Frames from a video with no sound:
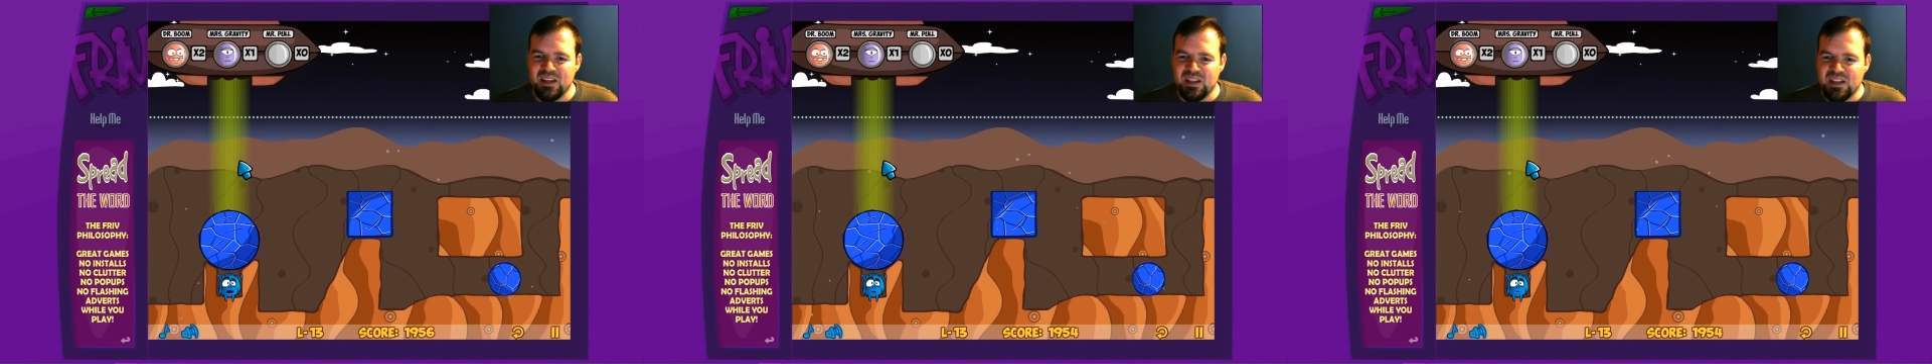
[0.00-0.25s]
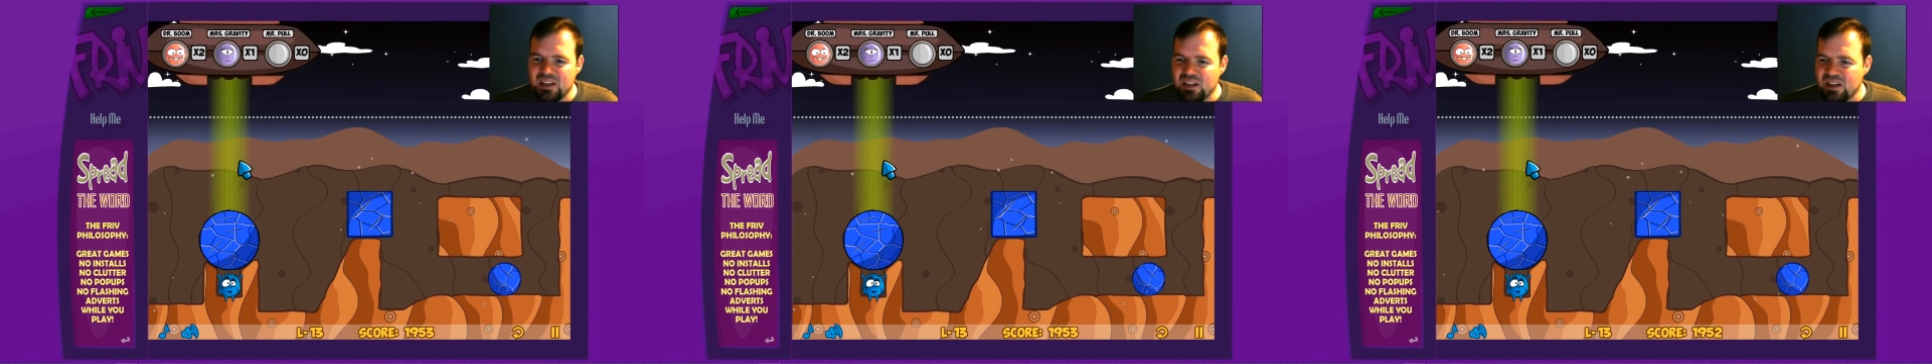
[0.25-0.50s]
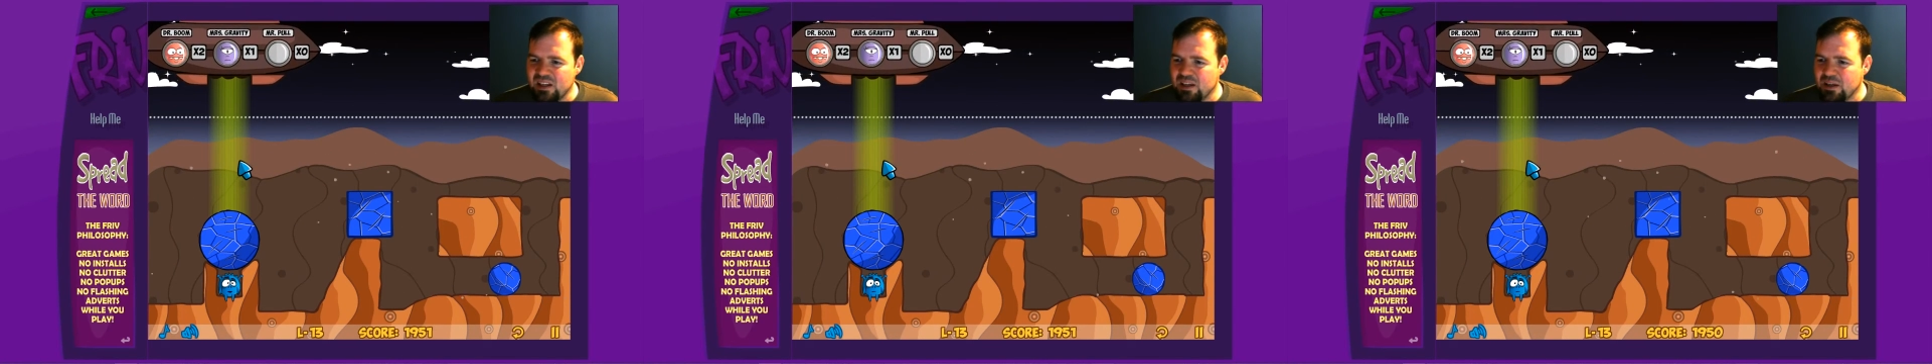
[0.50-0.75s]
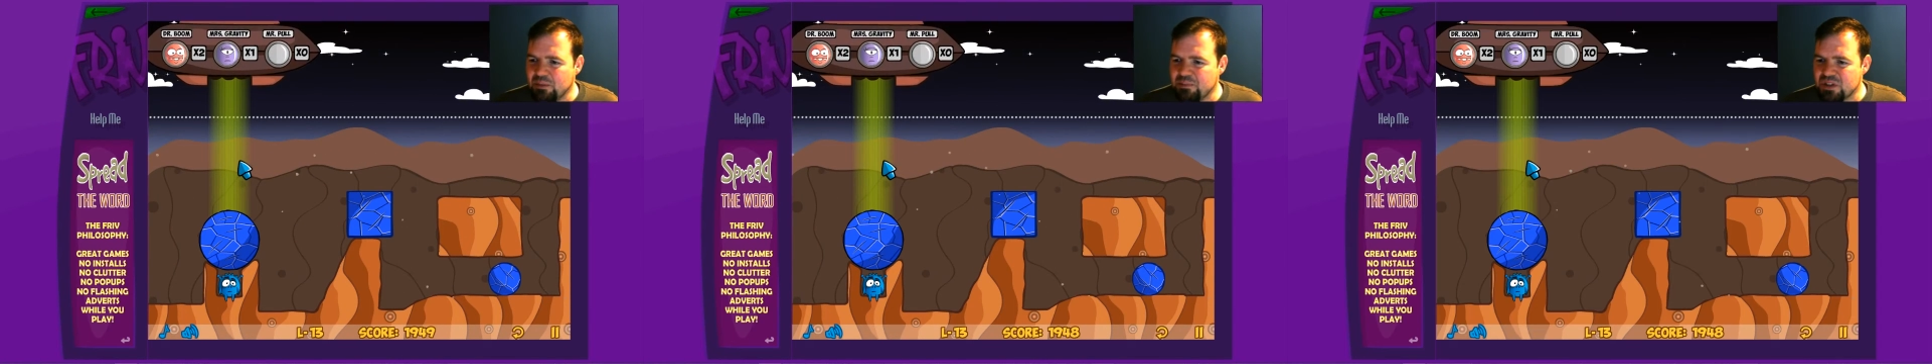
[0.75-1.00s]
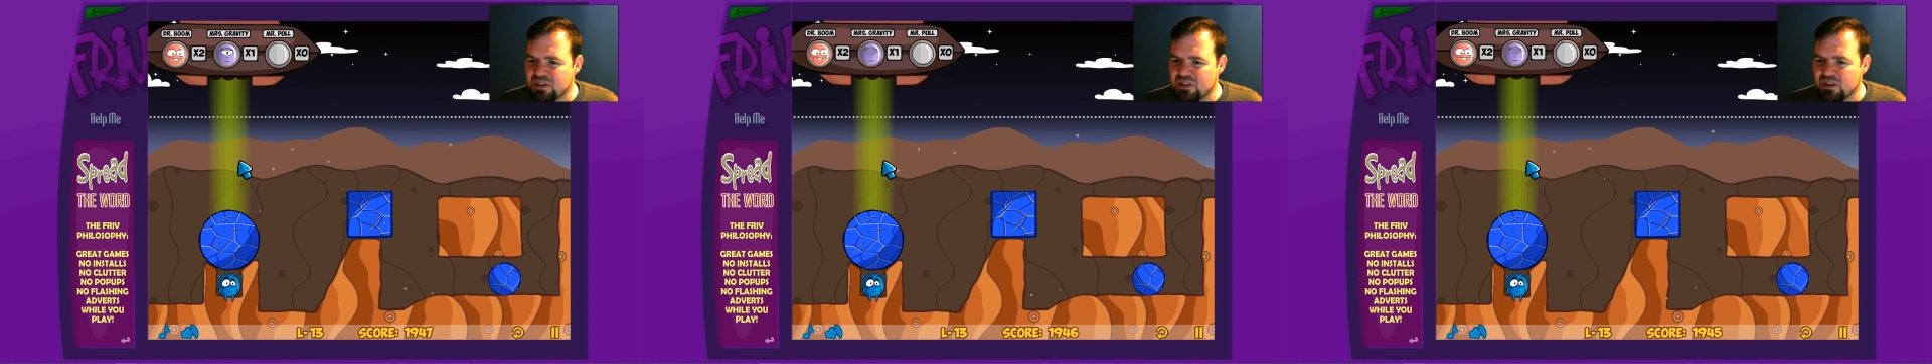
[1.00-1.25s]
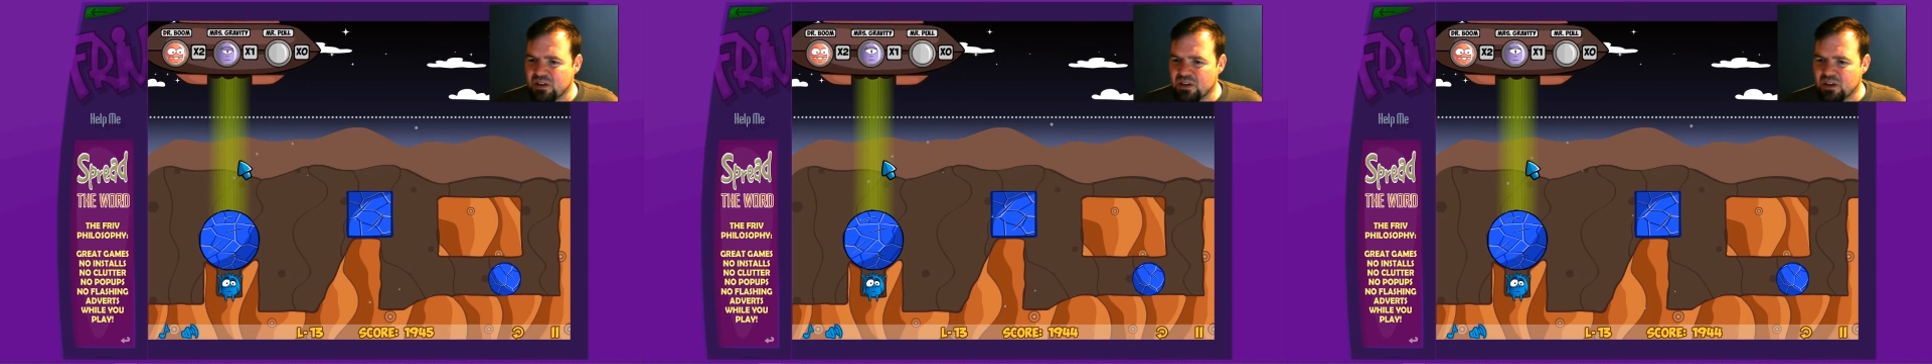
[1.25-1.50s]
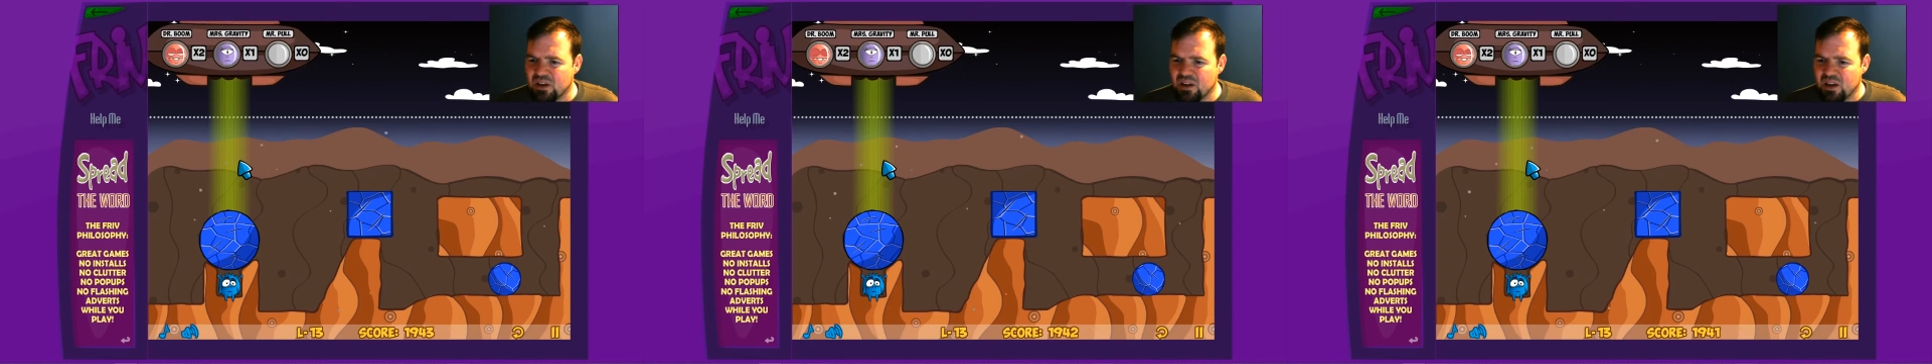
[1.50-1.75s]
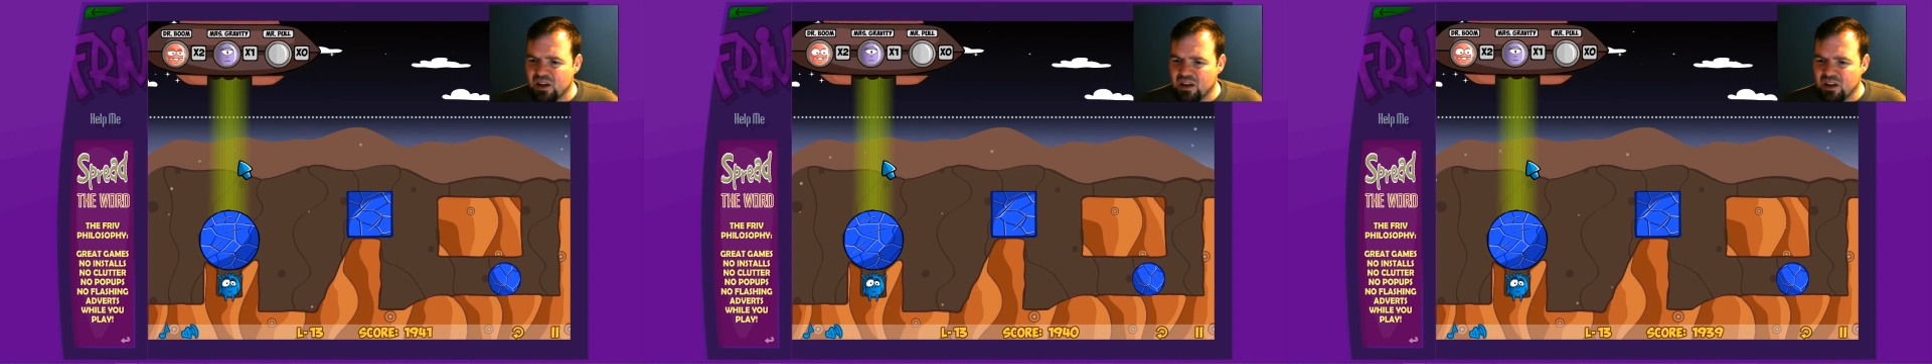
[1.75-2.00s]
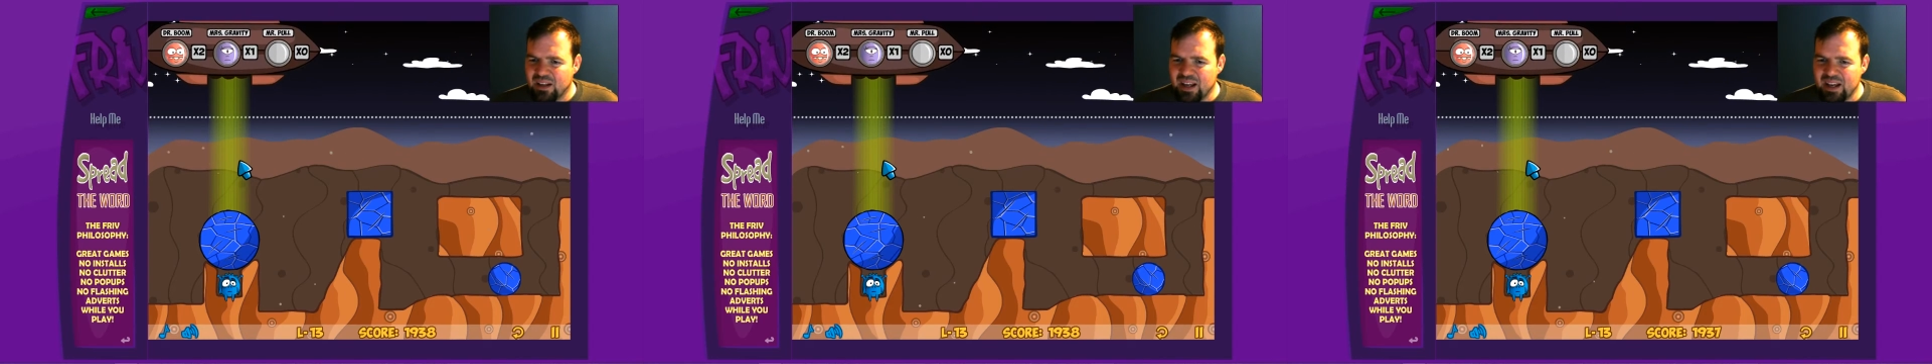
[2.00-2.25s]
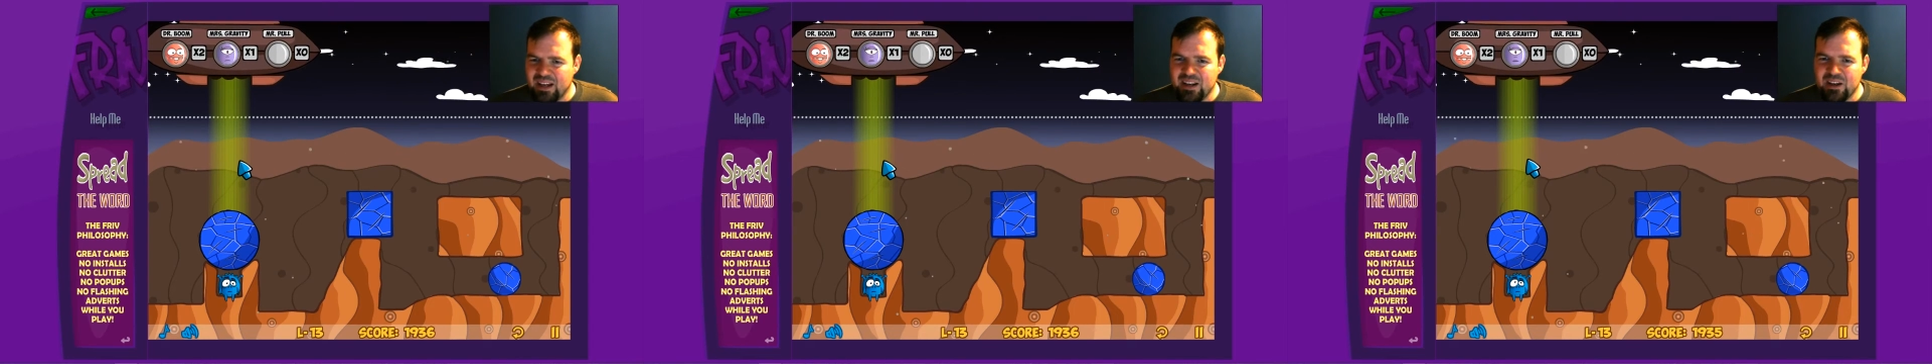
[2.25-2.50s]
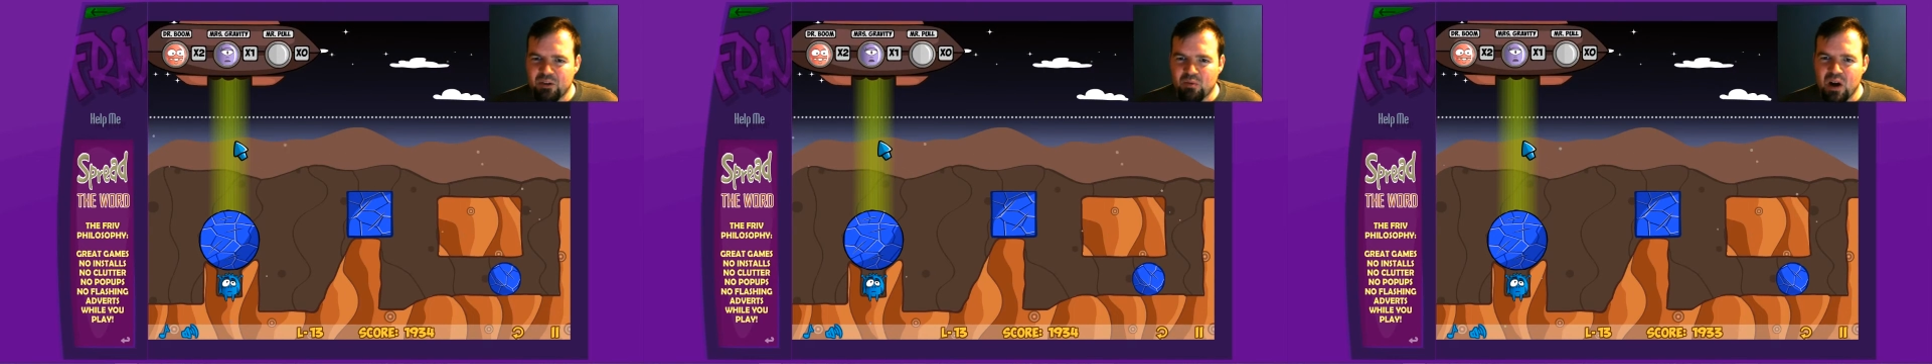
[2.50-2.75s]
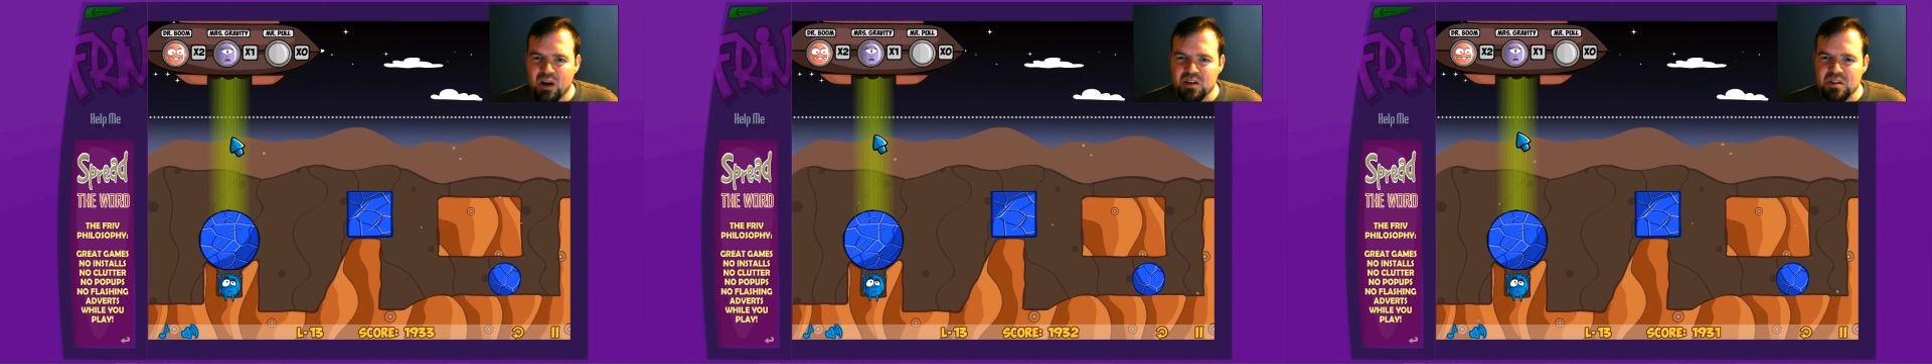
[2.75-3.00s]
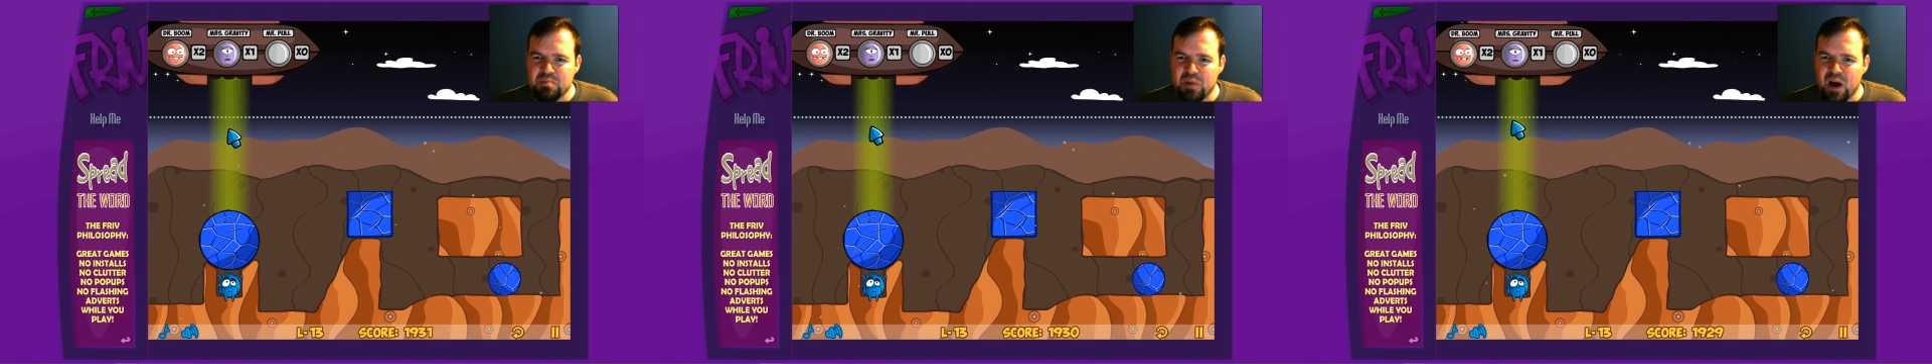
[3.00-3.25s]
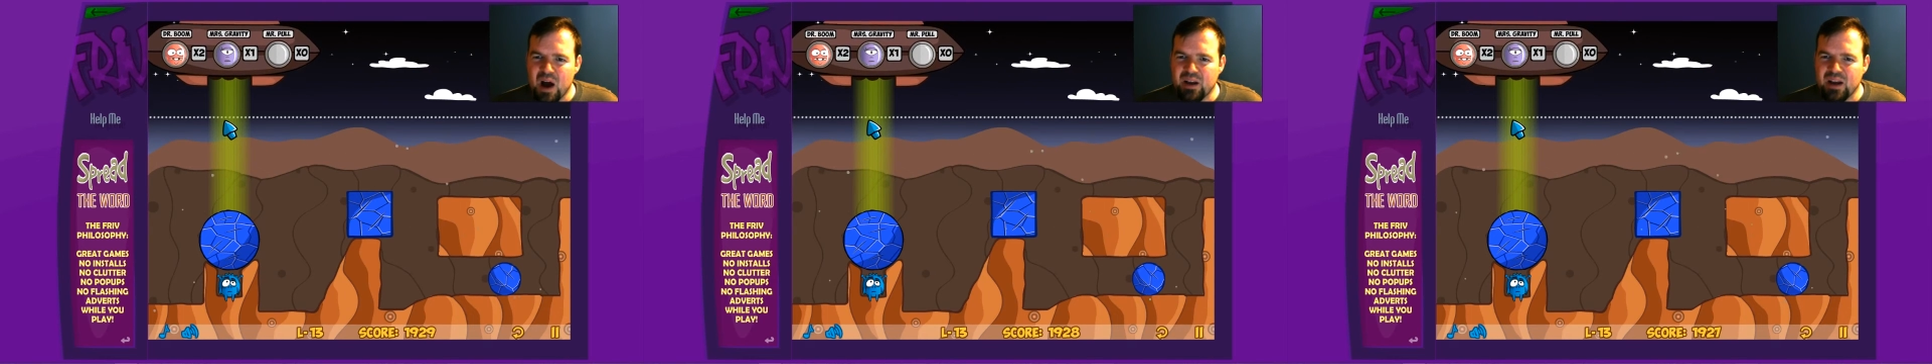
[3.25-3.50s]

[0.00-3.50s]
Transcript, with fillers: keeps landing in the wrong spot.